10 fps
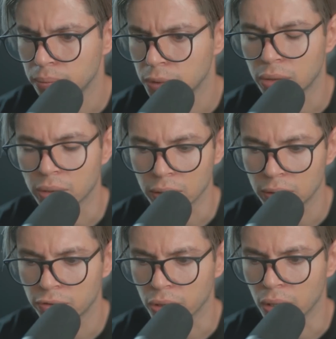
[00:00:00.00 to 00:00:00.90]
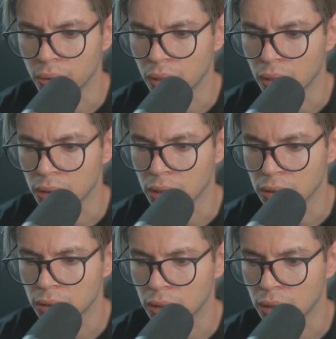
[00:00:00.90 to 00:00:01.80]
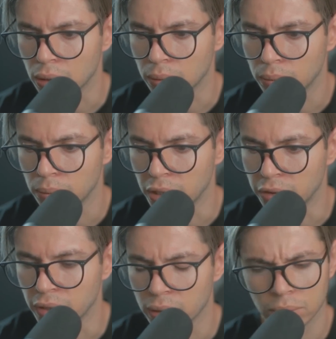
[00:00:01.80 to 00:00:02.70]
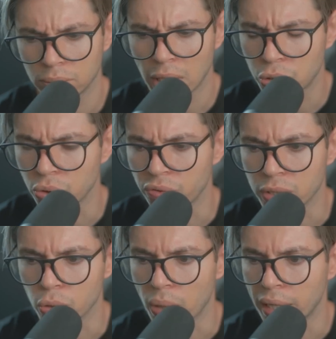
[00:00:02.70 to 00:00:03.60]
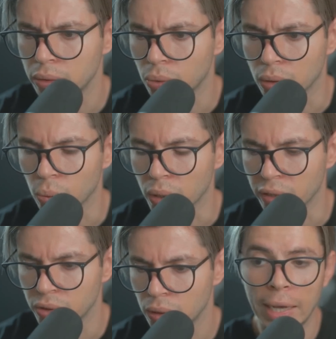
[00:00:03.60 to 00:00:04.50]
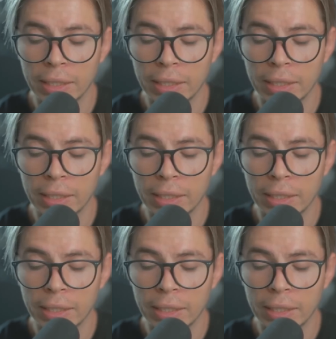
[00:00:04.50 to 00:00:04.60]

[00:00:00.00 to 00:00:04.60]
sorry for going on this bit of a, not sure if it's a rant or whatever.